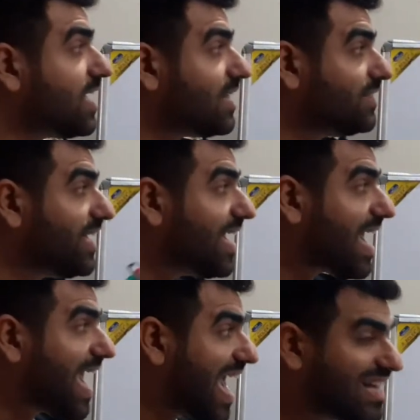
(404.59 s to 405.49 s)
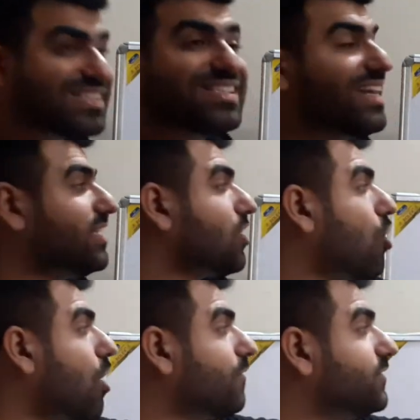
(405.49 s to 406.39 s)
the exit
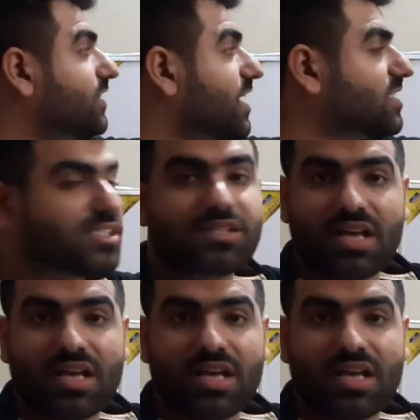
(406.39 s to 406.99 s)
of this